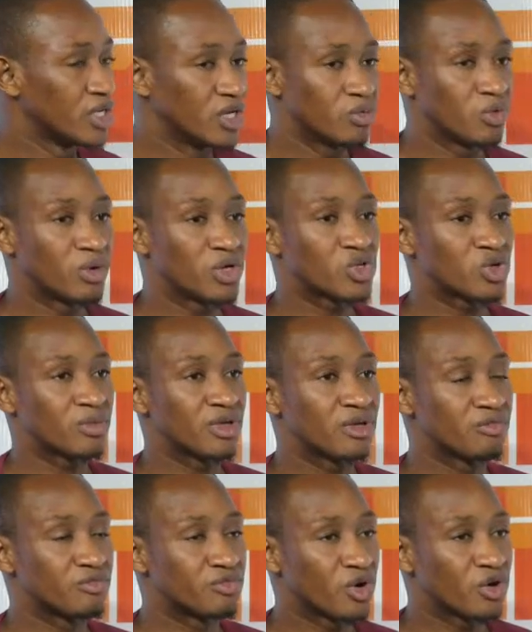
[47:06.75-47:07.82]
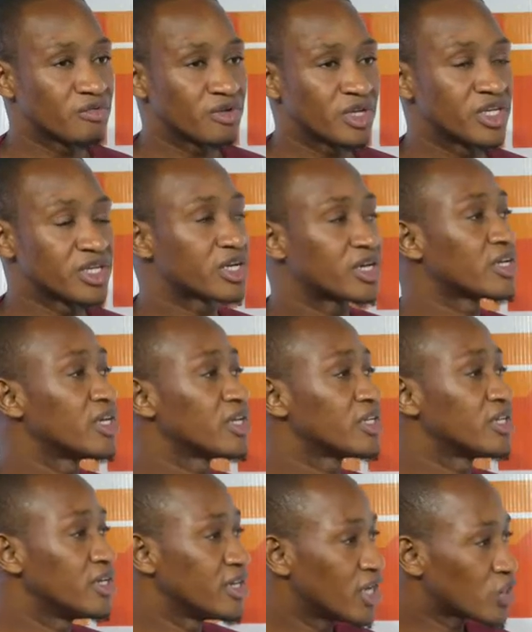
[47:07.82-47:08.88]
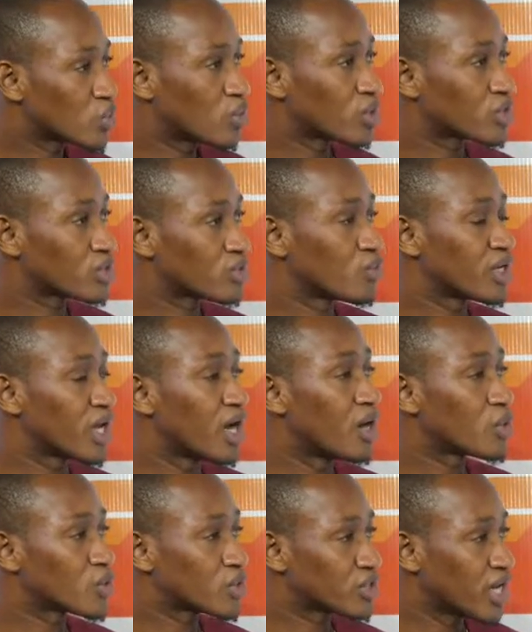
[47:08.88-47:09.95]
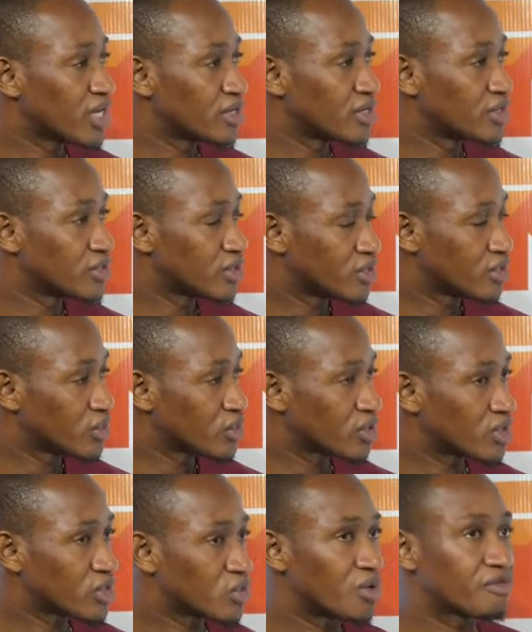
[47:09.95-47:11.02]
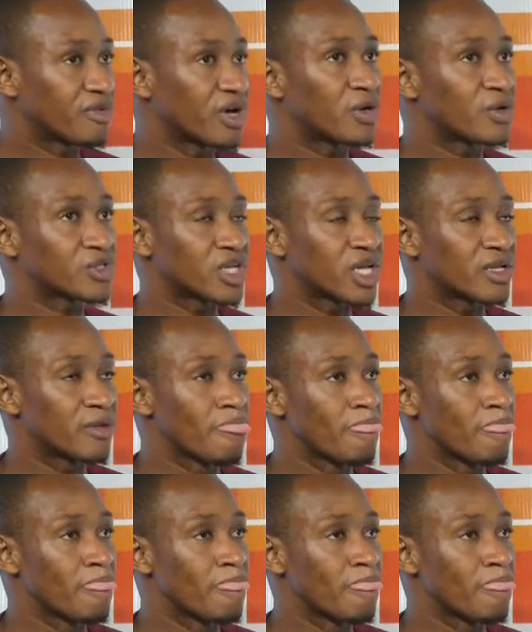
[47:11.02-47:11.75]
We want to be involved in creating networks with outside institutions, with outside